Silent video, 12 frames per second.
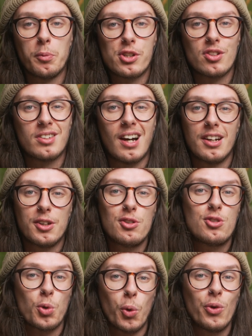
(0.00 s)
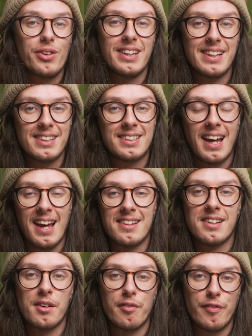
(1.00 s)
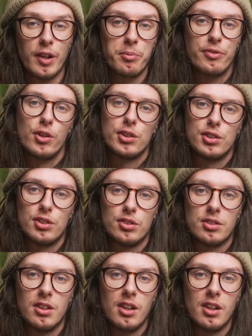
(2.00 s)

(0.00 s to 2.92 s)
which is that you don't need to edit film photos.